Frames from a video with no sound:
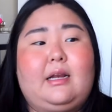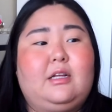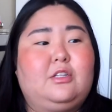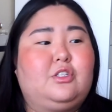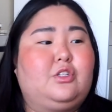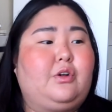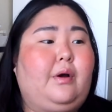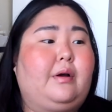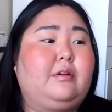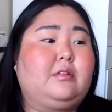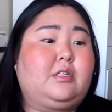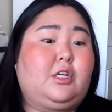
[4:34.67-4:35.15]

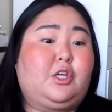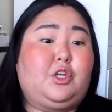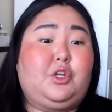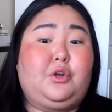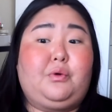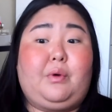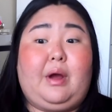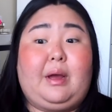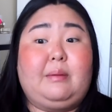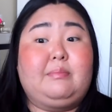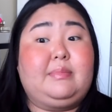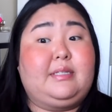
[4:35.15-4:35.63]
And so I was like, you
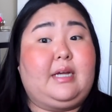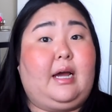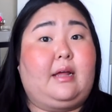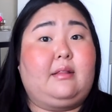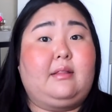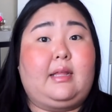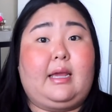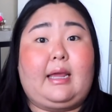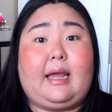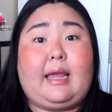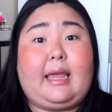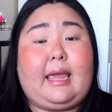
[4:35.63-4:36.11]
know what, I'm
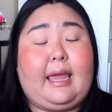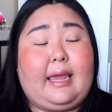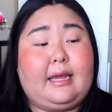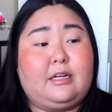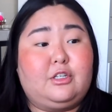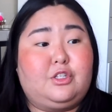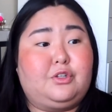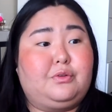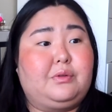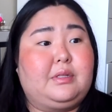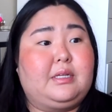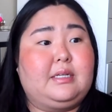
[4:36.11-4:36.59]
done. Like I
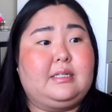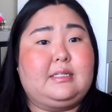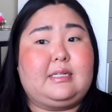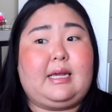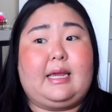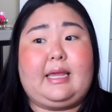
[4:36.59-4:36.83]
can't do this.